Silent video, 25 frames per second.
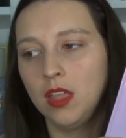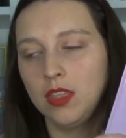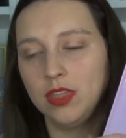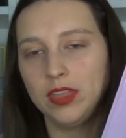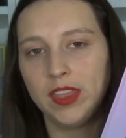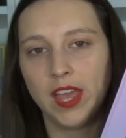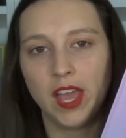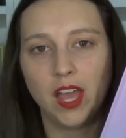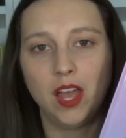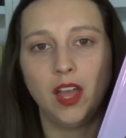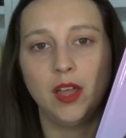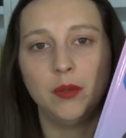
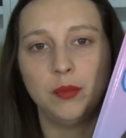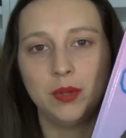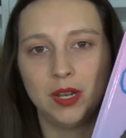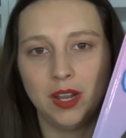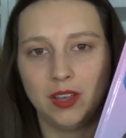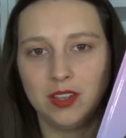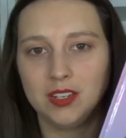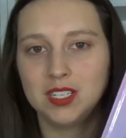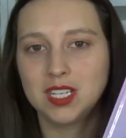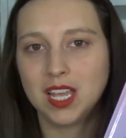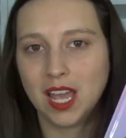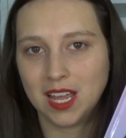that I would
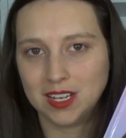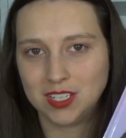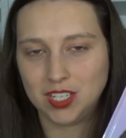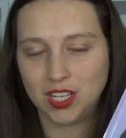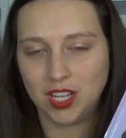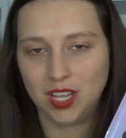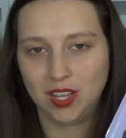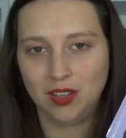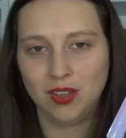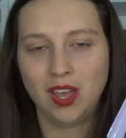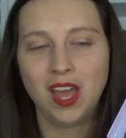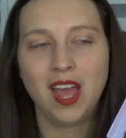like to get
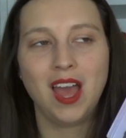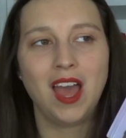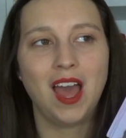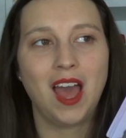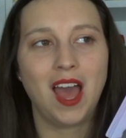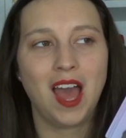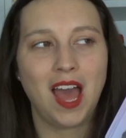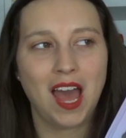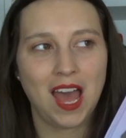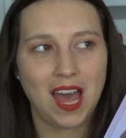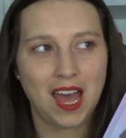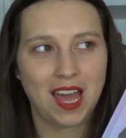to,
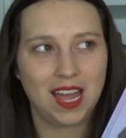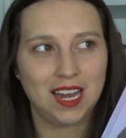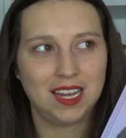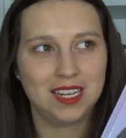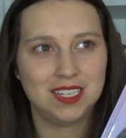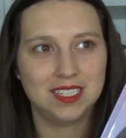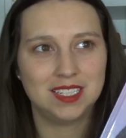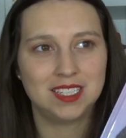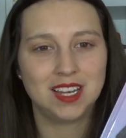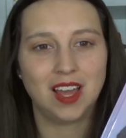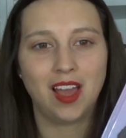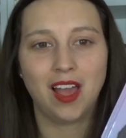
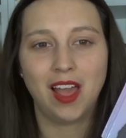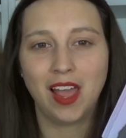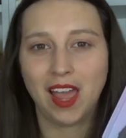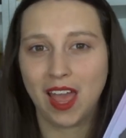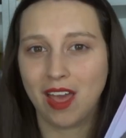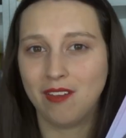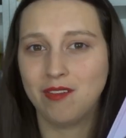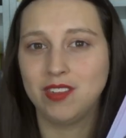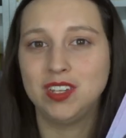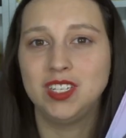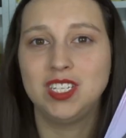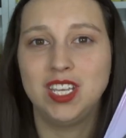and I
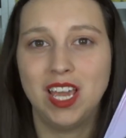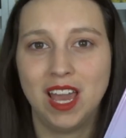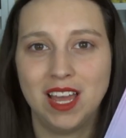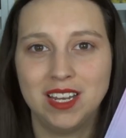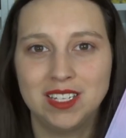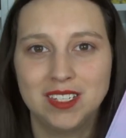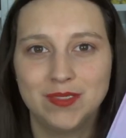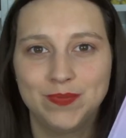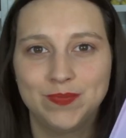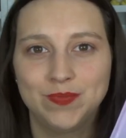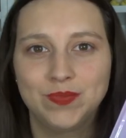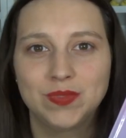haven't
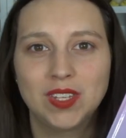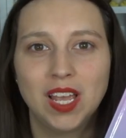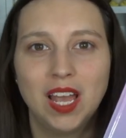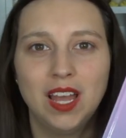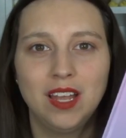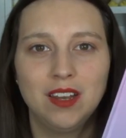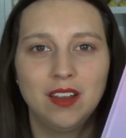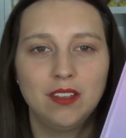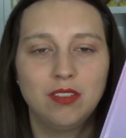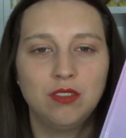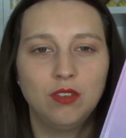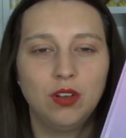yet.
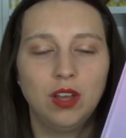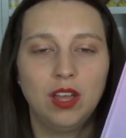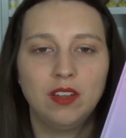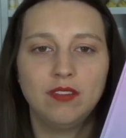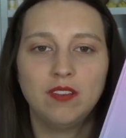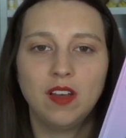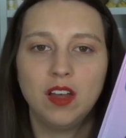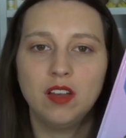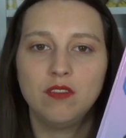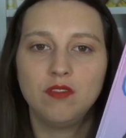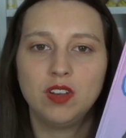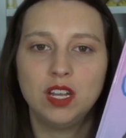And I thought if
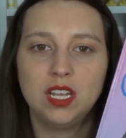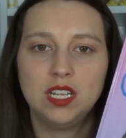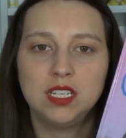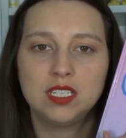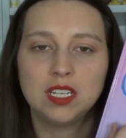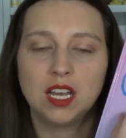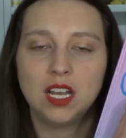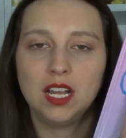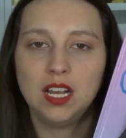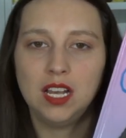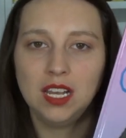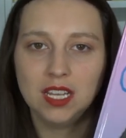I read
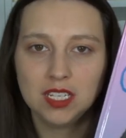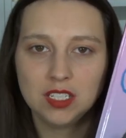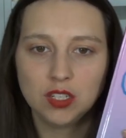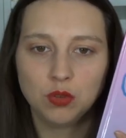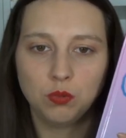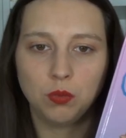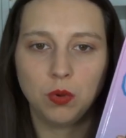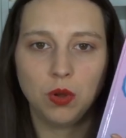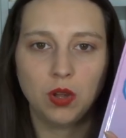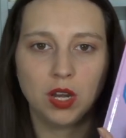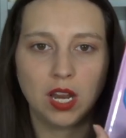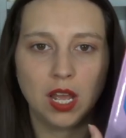a little
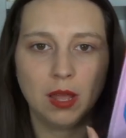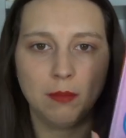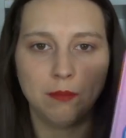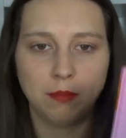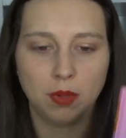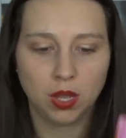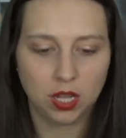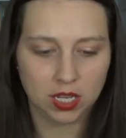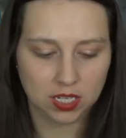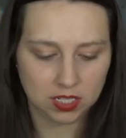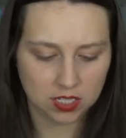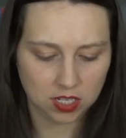one, it
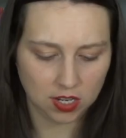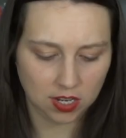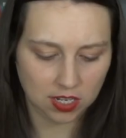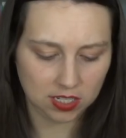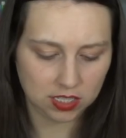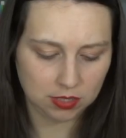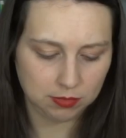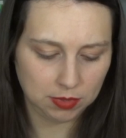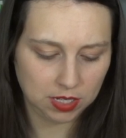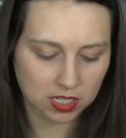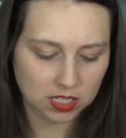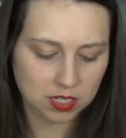might
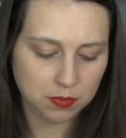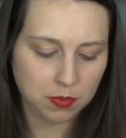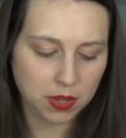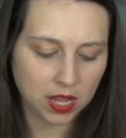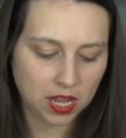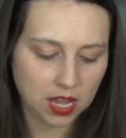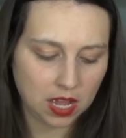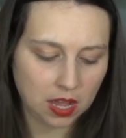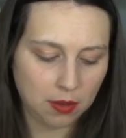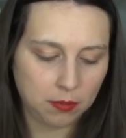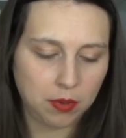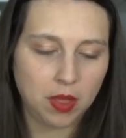entice me to
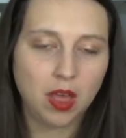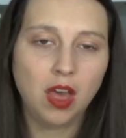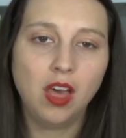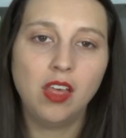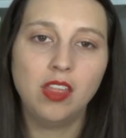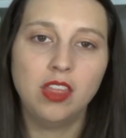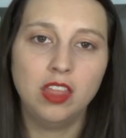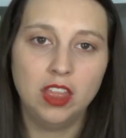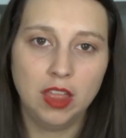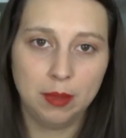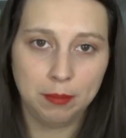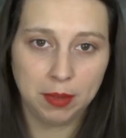pick up
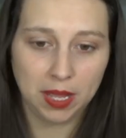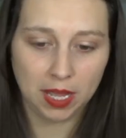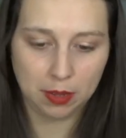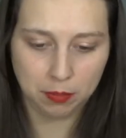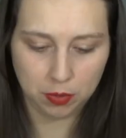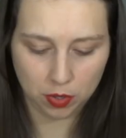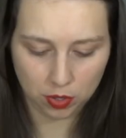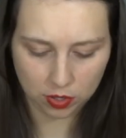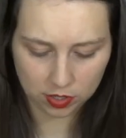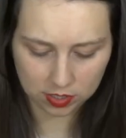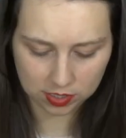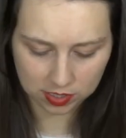the big
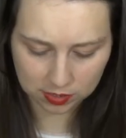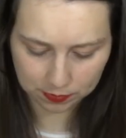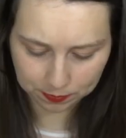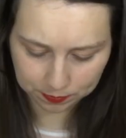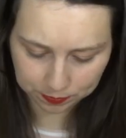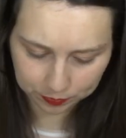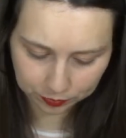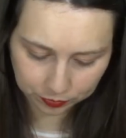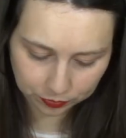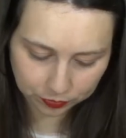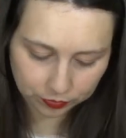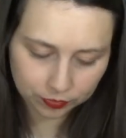books.
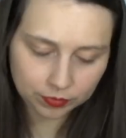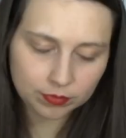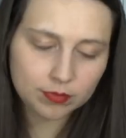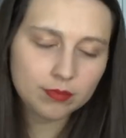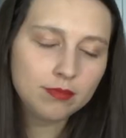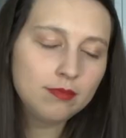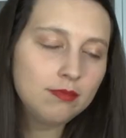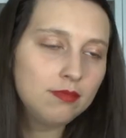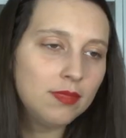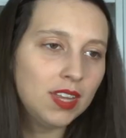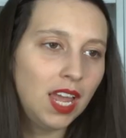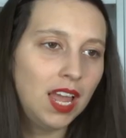
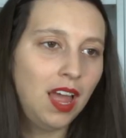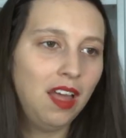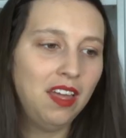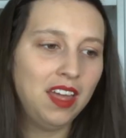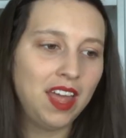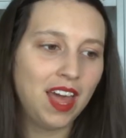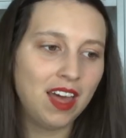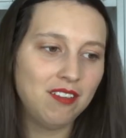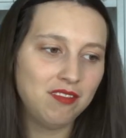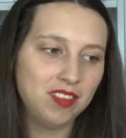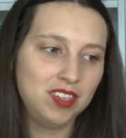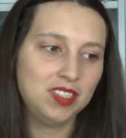I
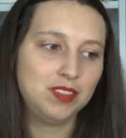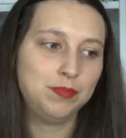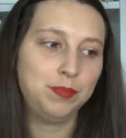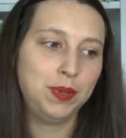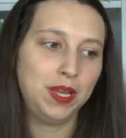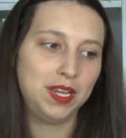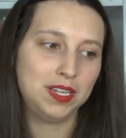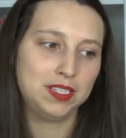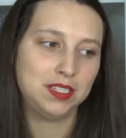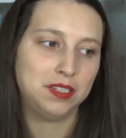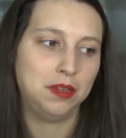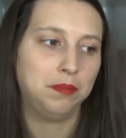haven't
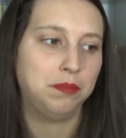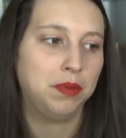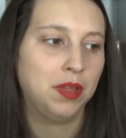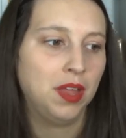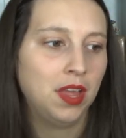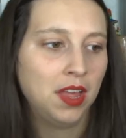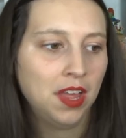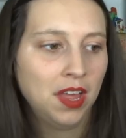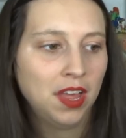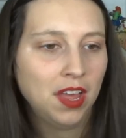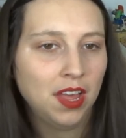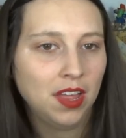picked up
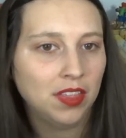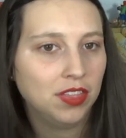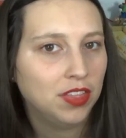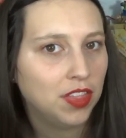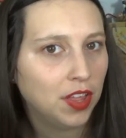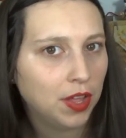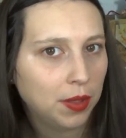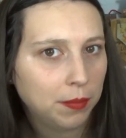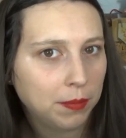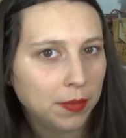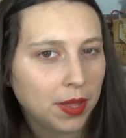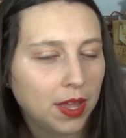
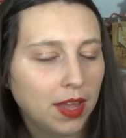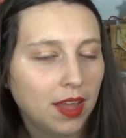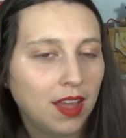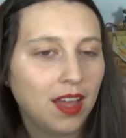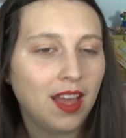them